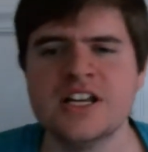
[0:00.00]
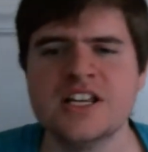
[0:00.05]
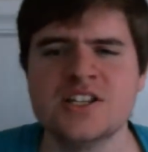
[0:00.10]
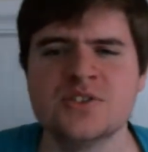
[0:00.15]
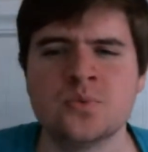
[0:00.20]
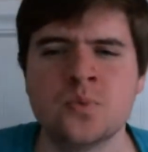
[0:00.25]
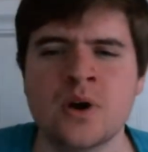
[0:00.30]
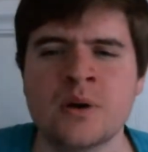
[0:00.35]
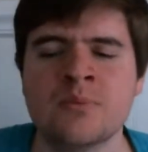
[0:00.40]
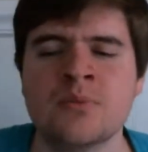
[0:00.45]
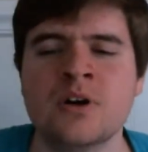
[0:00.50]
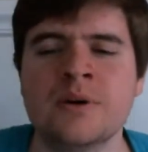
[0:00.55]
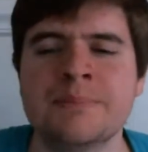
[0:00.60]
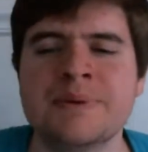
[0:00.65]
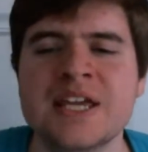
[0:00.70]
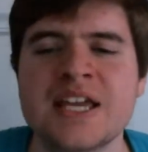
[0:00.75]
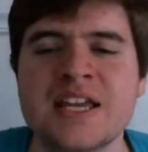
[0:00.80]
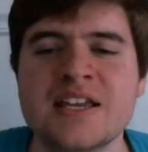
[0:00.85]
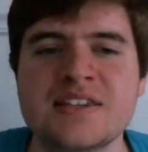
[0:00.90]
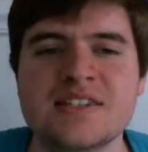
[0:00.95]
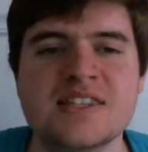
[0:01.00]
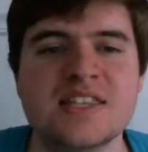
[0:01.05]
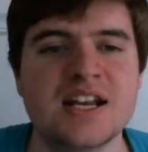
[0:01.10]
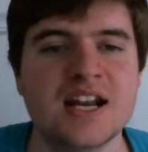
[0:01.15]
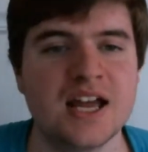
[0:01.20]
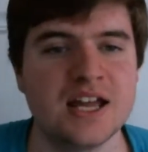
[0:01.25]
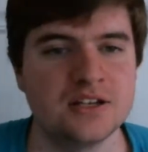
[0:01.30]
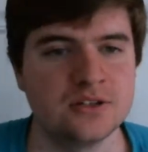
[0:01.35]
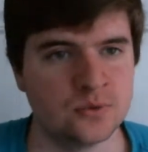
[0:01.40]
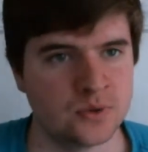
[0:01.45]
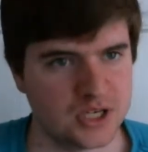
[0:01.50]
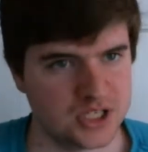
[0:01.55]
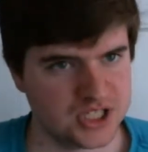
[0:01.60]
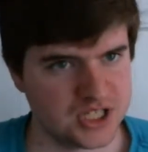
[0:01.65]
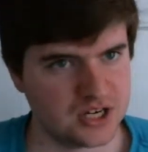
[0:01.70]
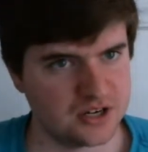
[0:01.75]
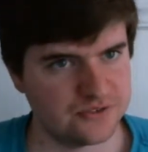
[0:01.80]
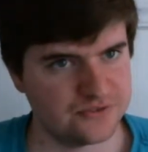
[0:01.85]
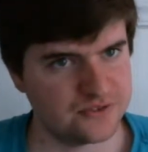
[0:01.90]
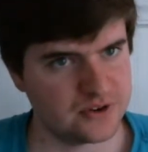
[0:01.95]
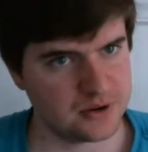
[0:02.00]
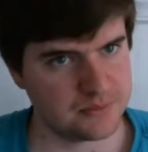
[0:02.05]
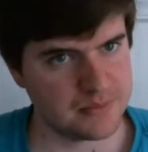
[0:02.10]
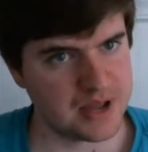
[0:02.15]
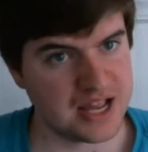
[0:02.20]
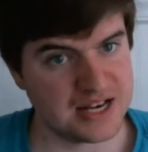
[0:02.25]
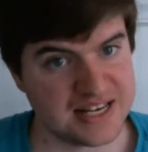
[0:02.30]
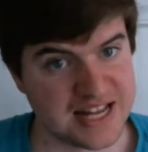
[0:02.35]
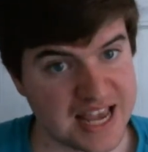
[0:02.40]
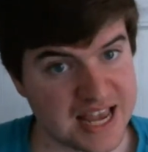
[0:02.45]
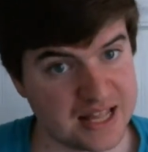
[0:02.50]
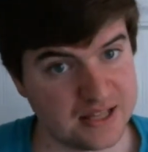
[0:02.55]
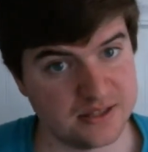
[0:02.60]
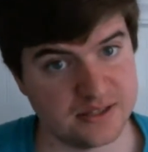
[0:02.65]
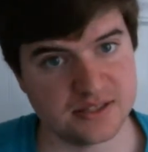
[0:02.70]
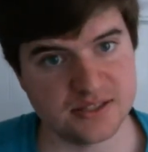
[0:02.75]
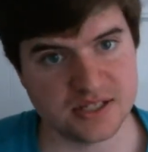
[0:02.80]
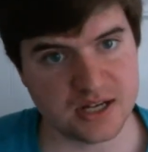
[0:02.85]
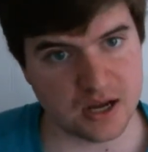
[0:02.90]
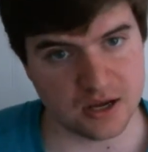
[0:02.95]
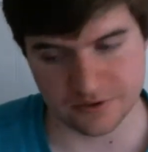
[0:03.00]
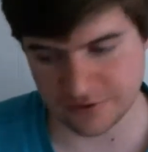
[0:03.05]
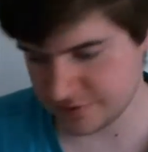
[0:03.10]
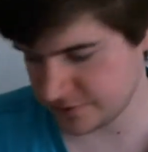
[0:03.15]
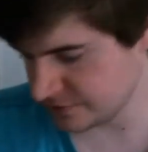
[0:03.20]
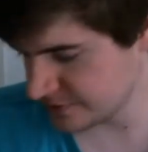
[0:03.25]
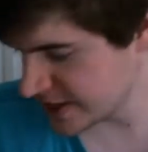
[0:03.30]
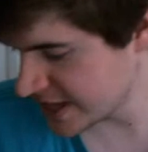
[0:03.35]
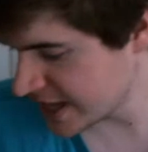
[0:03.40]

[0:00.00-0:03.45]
is one more piece that I do want to share from my dad's stuff